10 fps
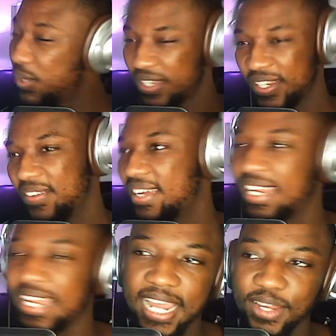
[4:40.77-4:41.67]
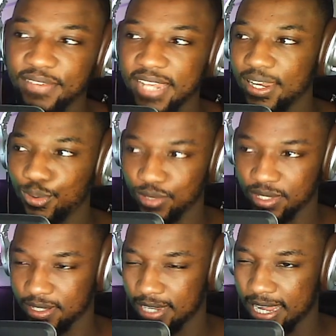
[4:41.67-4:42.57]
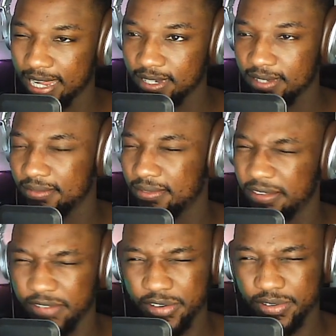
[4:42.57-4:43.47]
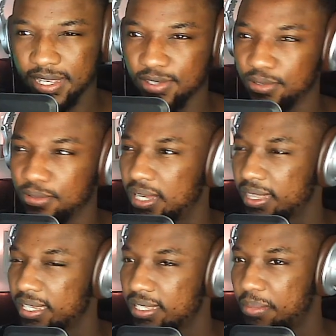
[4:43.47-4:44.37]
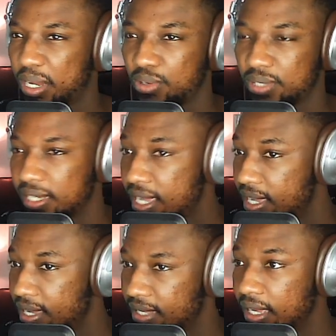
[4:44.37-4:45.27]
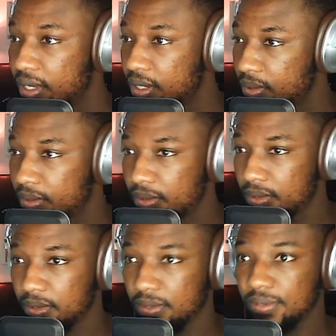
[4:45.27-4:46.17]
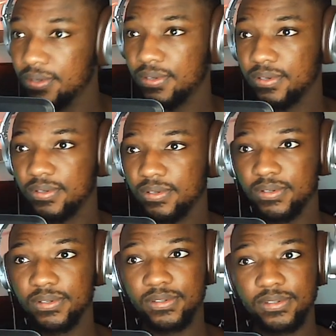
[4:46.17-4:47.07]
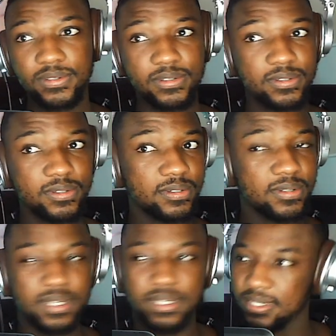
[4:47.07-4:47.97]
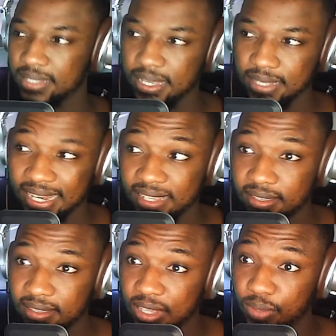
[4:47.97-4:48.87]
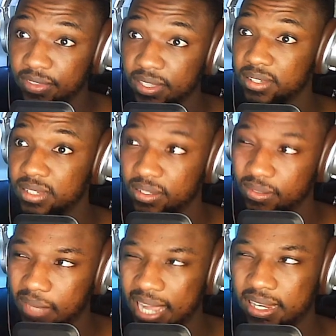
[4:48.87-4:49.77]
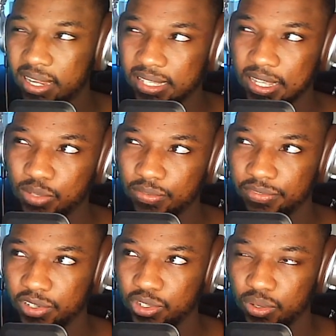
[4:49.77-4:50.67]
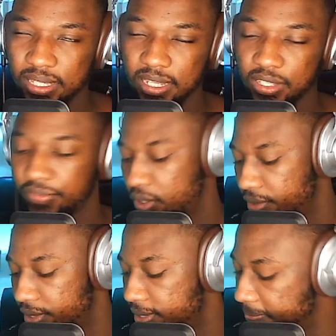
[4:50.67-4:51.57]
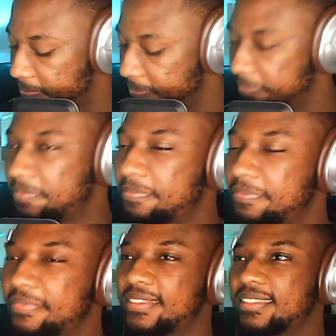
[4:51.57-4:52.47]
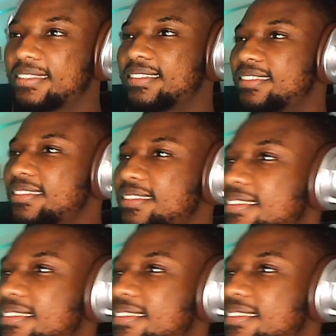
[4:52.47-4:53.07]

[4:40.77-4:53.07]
You know, and I love that little slide. Very subtle. I think it's done by Austin. It's like, ooh. It starts at the start of the, either at the start of the verse or at the start of the chorus. Baby, let's get out of here.